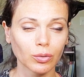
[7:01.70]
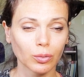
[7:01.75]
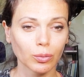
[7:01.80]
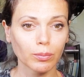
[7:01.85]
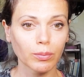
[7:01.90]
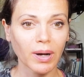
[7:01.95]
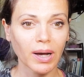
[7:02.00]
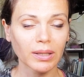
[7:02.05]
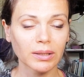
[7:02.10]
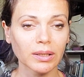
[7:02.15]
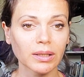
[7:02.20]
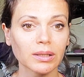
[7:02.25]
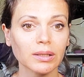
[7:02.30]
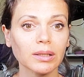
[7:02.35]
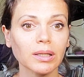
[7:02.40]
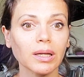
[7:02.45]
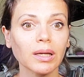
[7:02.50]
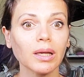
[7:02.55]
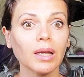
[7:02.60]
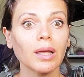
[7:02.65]

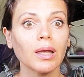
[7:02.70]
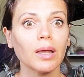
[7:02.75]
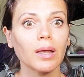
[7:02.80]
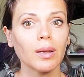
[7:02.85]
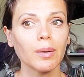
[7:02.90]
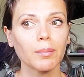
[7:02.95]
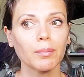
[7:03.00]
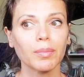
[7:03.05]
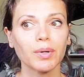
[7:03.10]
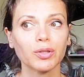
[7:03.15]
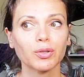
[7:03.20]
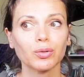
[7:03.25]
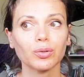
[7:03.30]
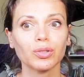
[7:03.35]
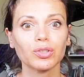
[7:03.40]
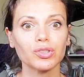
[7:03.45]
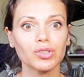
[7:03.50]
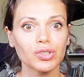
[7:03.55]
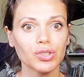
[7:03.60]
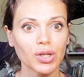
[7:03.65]
dogmatically but
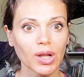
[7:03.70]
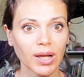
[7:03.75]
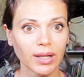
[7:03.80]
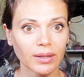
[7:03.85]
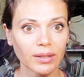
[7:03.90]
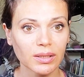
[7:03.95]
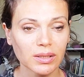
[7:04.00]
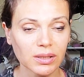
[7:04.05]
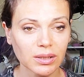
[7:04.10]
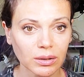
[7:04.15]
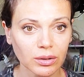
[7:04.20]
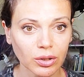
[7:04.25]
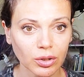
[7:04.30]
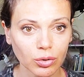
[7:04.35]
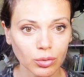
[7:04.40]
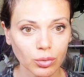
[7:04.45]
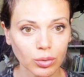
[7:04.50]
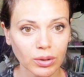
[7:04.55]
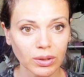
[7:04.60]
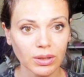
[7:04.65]
you're uh,
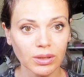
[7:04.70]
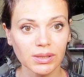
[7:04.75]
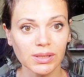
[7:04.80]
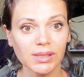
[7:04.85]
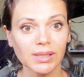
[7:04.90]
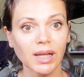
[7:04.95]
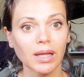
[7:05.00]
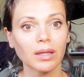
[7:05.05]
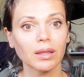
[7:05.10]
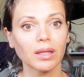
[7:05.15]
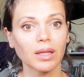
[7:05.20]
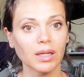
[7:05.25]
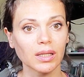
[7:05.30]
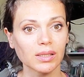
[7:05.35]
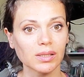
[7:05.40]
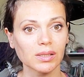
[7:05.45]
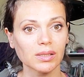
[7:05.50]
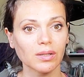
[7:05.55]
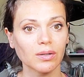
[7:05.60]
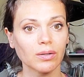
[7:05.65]
starting to understand
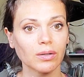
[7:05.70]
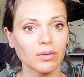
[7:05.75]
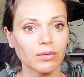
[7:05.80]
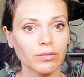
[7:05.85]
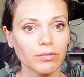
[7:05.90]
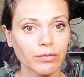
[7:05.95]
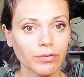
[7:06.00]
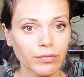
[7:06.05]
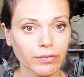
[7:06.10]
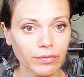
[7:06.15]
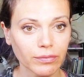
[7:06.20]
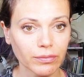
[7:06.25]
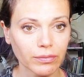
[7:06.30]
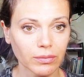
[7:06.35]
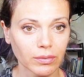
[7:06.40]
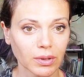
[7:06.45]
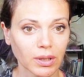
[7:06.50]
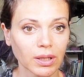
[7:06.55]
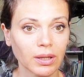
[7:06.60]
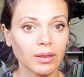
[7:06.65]
things
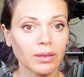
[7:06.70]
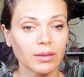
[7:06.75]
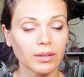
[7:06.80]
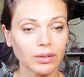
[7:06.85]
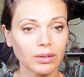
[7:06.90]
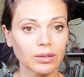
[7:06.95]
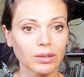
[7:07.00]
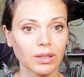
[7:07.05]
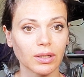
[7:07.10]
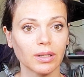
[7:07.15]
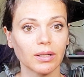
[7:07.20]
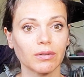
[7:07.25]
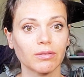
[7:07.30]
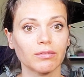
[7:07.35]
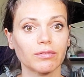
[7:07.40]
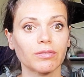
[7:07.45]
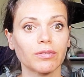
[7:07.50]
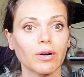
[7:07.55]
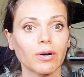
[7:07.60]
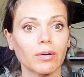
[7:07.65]
internally
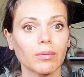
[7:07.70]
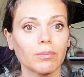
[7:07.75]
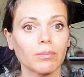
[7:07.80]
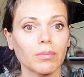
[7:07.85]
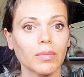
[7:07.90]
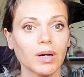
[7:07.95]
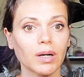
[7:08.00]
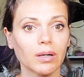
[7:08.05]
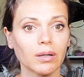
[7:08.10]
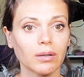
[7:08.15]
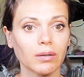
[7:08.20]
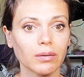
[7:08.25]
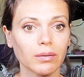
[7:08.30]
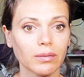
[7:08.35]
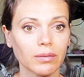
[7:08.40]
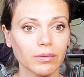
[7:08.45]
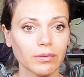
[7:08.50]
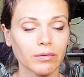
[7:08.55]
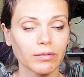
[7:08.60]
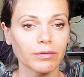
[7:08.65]
from uh,
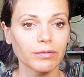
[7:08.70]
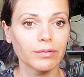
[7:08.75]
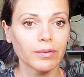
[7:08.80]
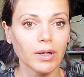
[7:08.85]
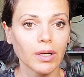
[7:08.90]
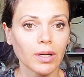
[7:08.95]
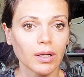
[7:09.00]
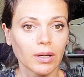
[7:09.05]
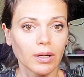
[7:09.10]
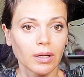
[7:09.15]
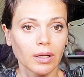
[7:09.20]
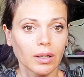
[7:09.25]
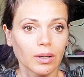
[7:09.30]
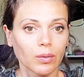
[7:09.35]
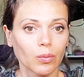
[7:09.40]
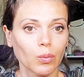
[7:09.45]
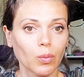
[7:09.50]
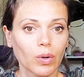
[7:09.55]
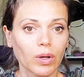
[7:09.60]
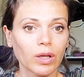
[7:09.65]

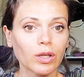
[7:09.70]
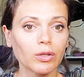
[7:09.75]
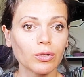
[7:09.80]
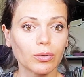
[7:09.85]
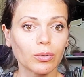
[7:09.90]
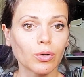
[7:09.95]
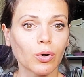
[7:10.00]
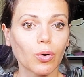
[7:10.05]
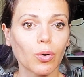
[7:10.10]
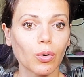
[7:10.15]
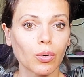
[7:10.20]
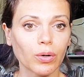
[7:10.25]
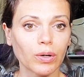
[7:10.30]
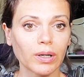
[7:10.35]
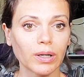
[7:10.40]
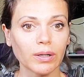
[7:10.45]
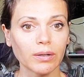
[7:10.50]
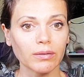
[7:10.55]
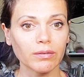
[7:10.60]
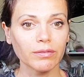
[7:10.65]
in your
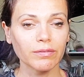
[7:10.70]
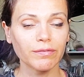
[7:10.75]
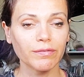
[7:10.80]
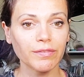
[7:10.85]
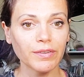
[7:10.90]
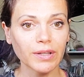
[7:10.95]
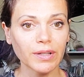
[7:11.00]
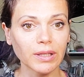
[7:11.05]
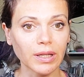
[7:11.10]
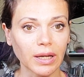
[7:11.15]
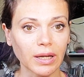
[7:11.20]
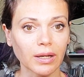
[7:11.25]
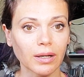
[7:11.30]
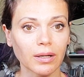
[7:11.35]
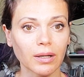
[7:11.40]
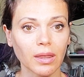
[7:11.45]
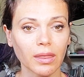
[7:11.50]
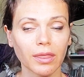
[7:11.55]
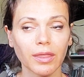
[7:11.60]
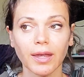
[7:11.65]
core feeling
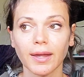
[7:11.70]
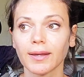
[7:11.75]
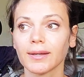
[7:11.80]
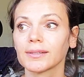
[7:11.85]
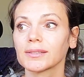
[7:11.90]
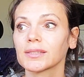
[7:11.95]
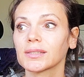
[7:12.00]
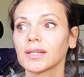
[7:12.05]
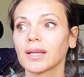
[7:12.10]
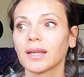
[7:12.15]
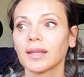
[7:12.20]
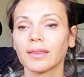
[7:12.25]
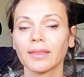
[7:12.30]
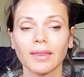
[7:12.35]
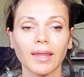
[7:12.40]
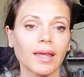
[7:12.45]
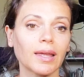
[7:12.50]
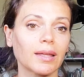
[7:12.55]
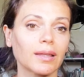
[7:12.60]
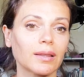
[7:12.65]
things and
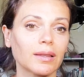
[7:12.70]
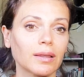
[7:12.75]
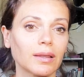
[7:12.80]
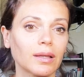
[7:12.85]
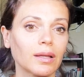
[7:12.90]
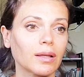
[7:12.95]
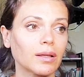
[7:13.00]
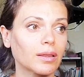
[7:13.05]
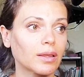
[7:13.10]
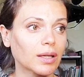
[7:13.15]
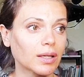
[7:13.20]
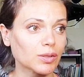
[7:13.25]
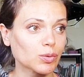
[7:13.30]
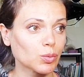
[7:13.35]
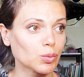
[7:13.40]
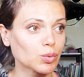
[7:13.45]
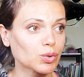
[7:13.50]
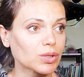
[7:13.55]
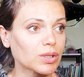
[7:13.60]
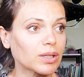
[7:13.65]
then things
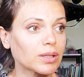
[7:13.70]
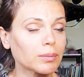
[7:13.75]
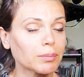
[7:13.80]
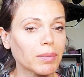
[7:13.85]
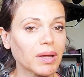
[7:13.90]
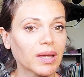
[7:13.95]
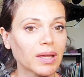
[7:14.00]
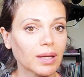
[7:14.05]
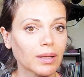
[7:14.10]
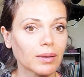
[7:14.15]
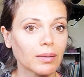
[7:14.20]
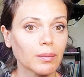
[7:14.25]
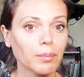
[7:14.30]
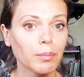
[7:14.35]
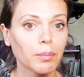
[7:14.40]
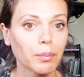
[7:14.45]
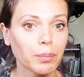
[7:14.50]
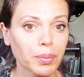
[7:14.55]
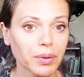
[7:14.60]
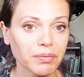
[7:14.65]
will start making
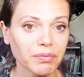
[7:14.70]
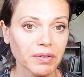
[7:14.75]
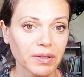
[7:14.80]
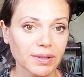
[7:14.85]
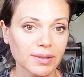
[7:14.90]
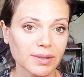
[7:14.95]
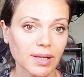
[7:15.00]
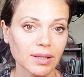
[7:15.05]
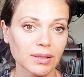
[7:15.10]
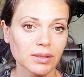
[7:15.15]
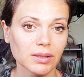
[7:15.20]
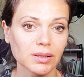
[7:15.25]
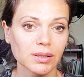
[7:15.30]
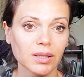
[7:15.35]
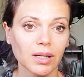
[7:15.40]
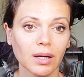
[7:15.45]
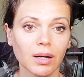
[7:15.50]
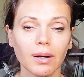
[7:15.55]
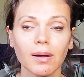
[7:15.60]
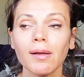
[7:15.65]
perfect sense
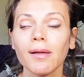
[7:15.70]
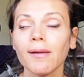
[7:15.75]
uh,